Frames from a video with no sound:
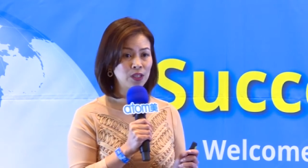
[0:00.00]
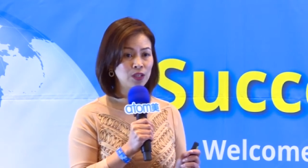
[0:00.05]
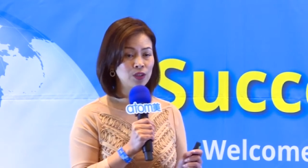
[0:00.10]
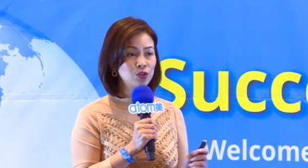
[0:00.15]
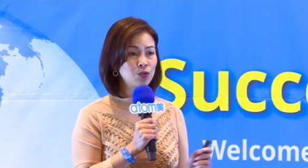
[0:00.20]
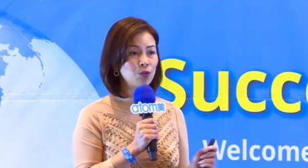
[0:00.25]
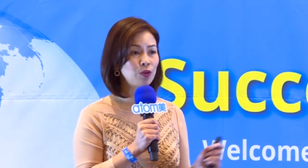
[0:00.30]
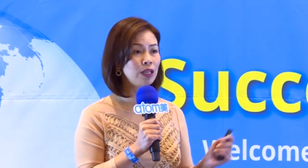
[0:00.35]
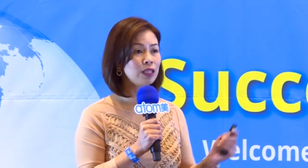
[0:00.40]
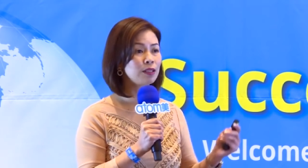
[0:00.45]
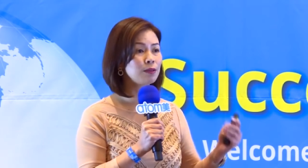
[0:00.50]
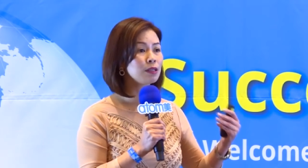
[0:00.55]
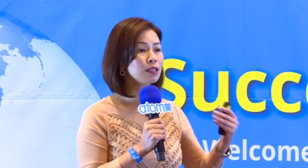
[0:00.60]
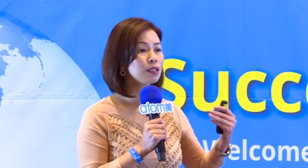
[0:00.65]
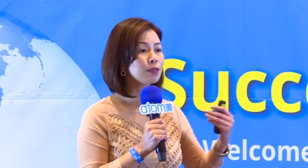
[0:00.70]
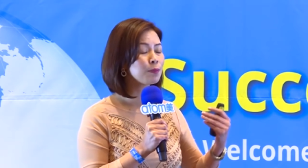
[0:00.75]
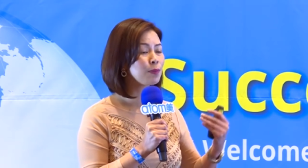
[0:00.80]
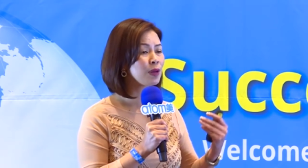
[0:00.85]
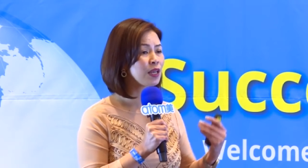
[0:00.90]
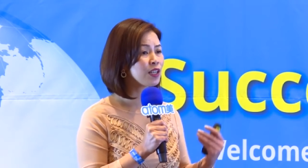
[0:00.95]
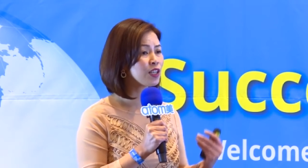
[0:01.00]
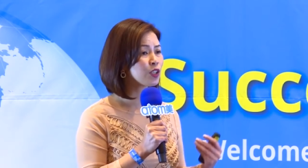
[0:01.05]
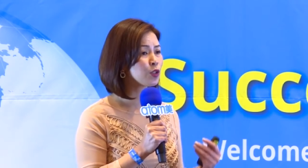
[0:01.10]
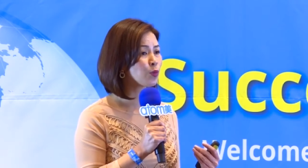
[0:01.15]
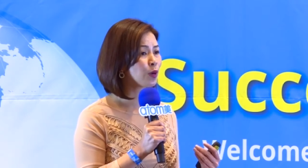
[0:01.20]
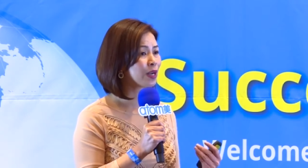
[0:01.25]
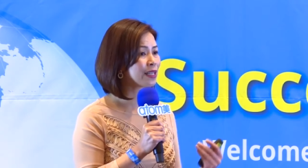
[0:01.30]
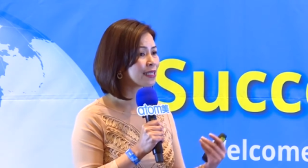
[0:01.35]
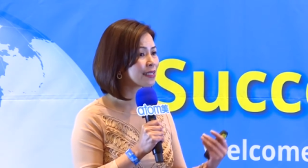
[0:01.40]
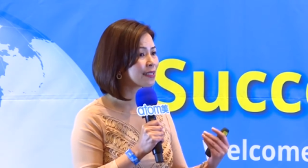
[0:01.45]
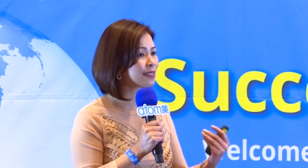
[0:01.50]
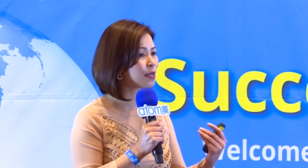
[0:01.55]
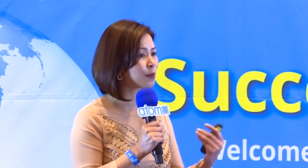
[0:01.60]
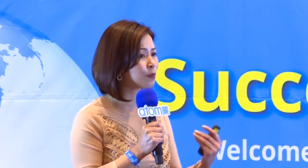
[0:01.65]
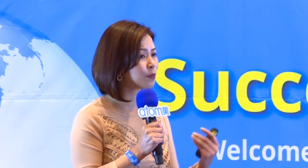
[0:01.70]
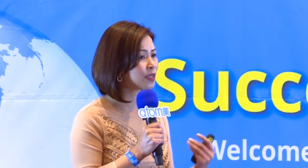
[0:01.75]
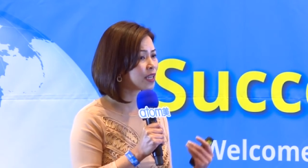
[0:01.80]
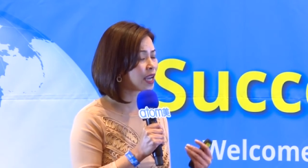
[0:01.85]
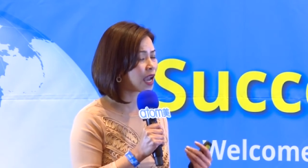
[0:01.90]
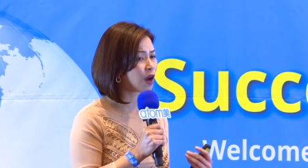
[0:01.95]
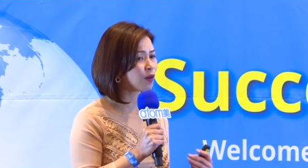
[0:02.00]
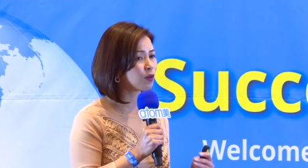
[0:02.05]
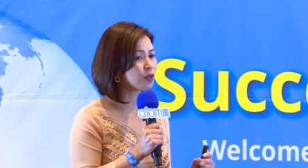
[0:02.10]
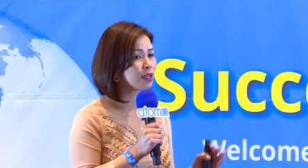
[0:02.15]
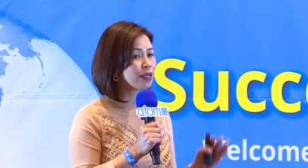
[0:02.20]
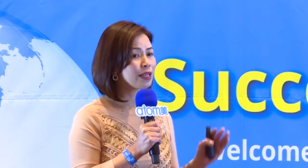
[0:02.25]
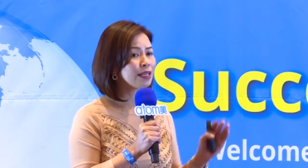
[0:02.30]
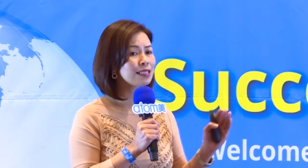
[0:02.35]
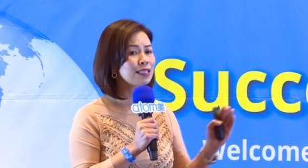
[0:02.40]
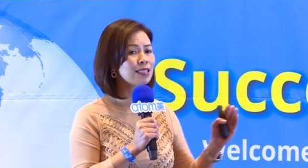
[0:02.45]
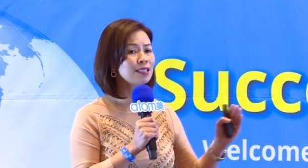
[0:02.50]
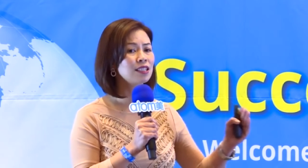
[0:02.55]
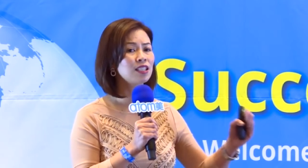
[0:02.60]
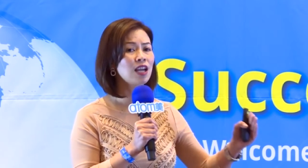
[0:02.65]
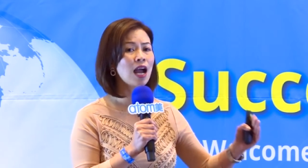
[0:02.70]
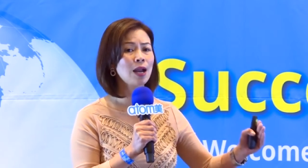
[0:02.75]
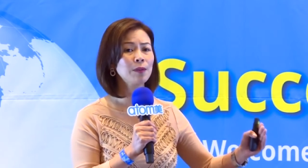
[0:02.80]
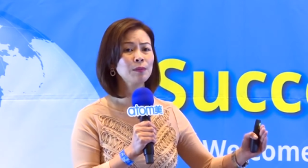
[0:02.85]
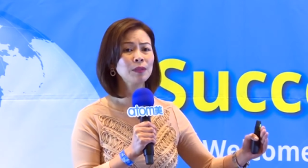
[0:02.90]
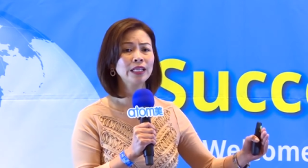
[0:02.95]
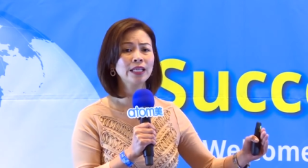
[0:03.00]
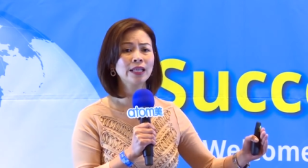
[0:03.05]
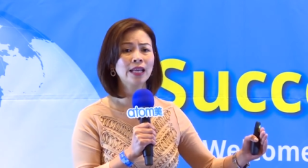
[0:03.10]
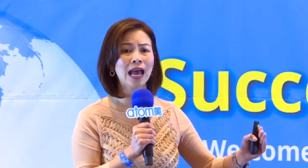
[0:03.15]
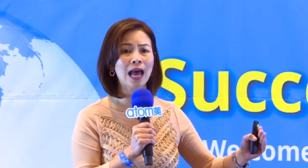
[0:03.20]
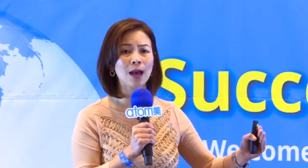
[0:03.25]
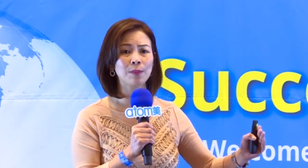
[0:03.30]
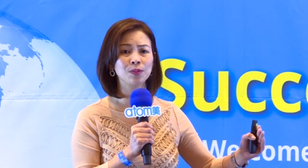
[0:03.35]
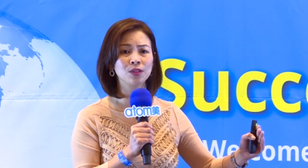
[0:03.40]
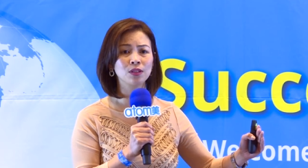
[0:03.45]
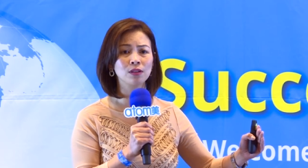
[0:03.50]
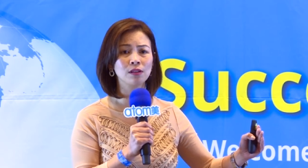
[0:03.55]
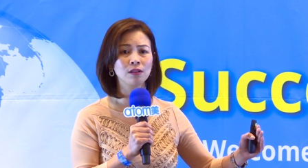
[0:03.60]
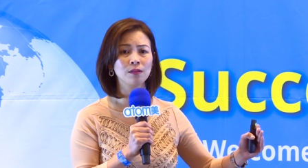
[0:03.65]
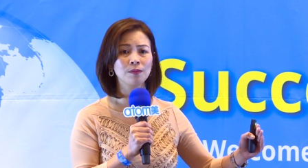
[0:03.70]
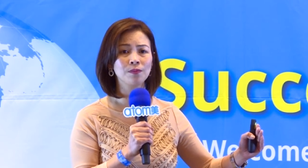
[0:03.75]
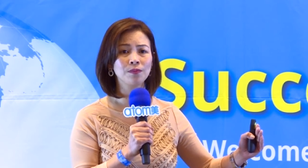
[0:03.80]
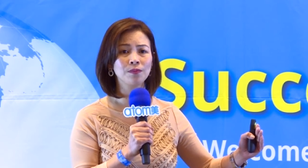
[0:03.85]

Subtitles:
So it penetrates deep down. It's a timely capsule.